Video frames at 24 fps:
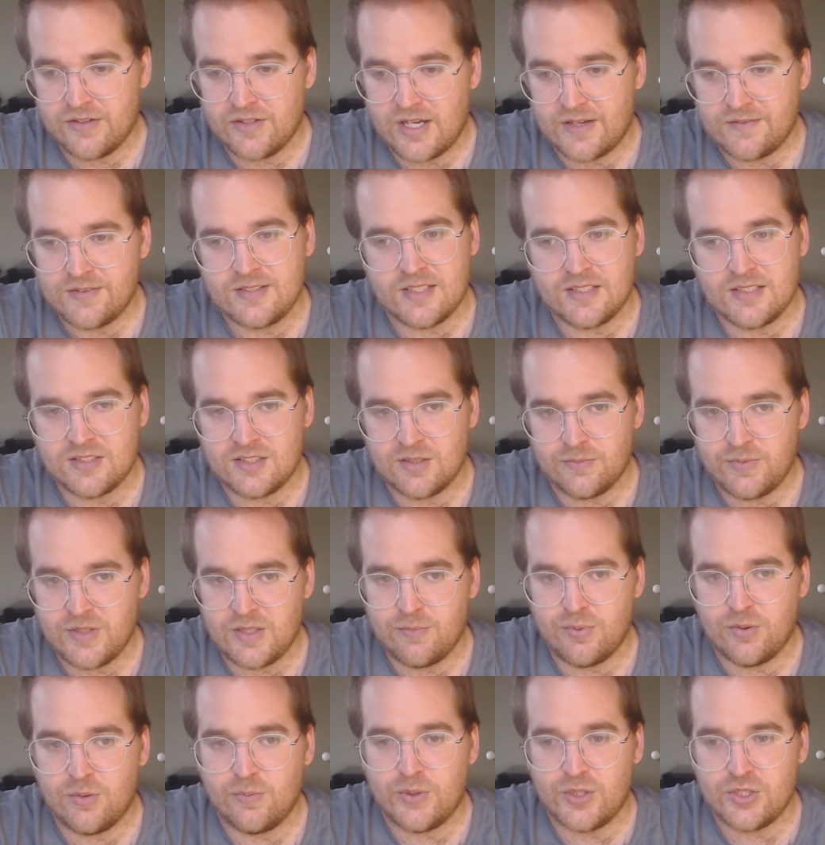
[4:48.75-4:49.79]
I've seen some
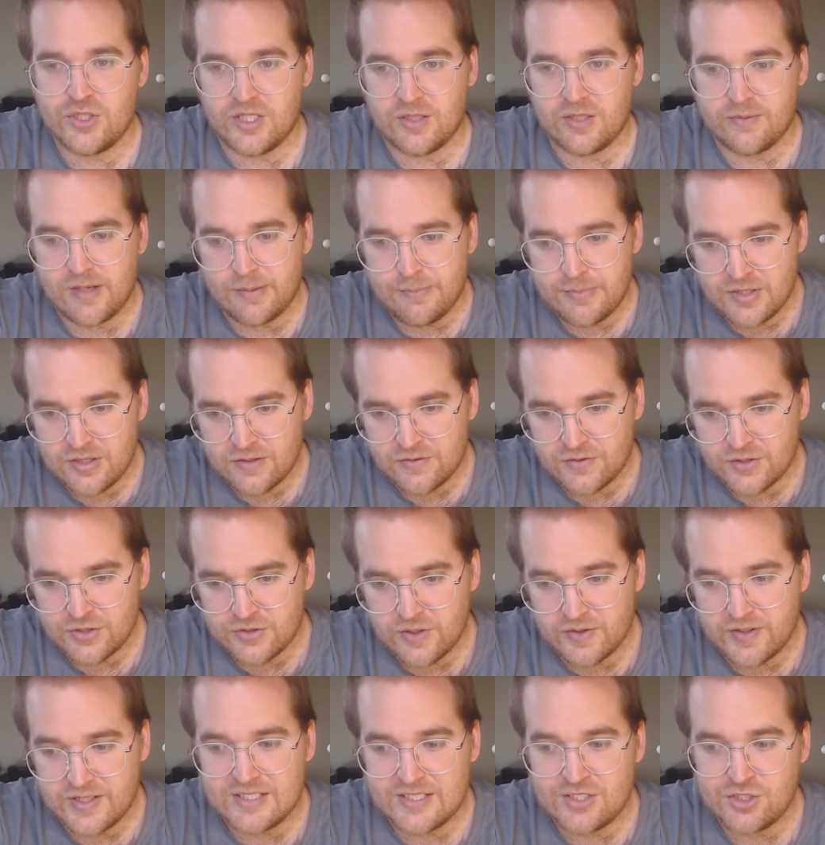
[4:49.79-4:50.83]
people pushing him up into the first
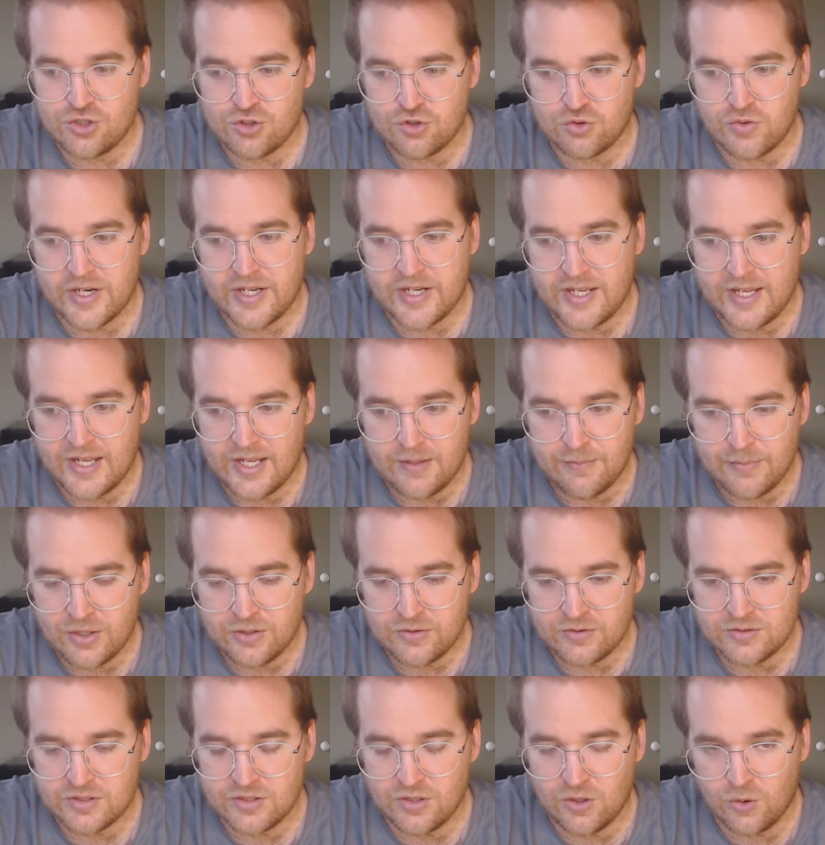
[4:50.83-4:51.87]
round, is Trey
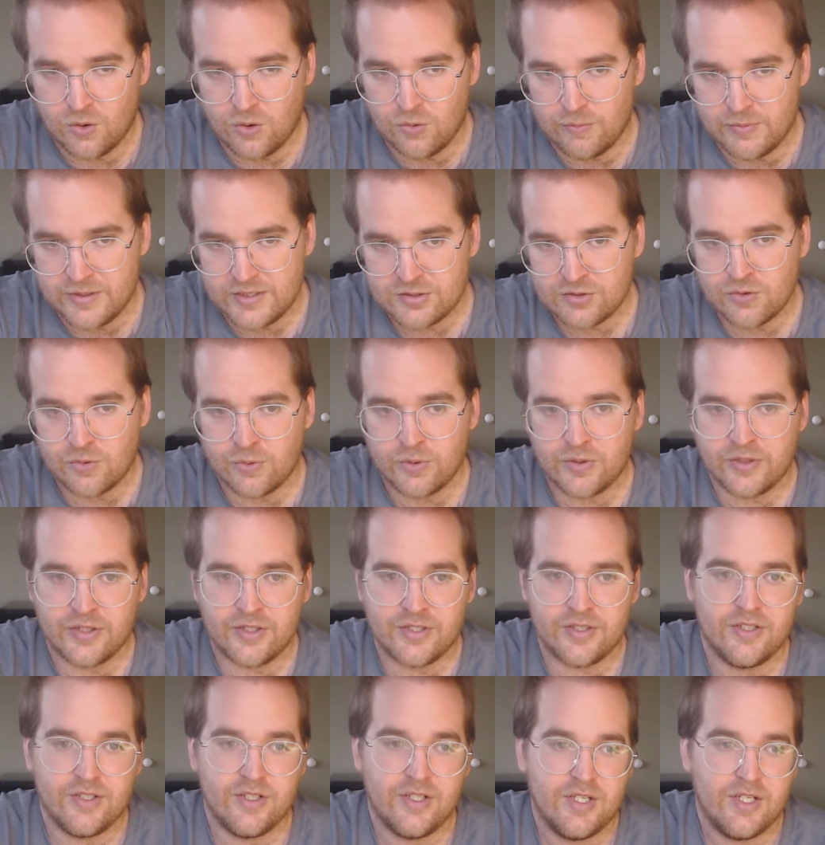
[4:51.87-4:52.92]
Amos, the Ole Miss corner.